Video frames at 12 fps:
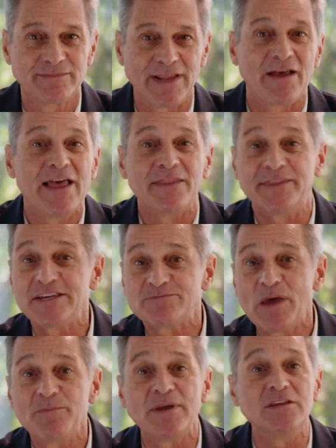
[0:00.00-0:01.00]
Now, these
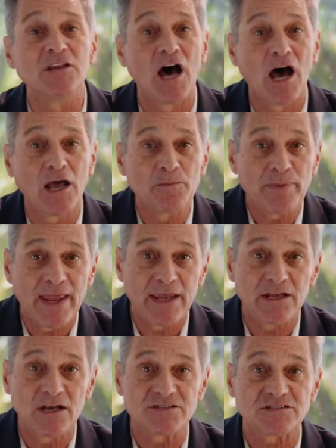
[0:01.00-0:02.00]
may be non-paying
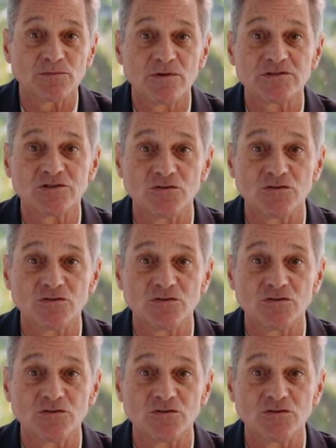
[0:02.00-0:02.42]
customers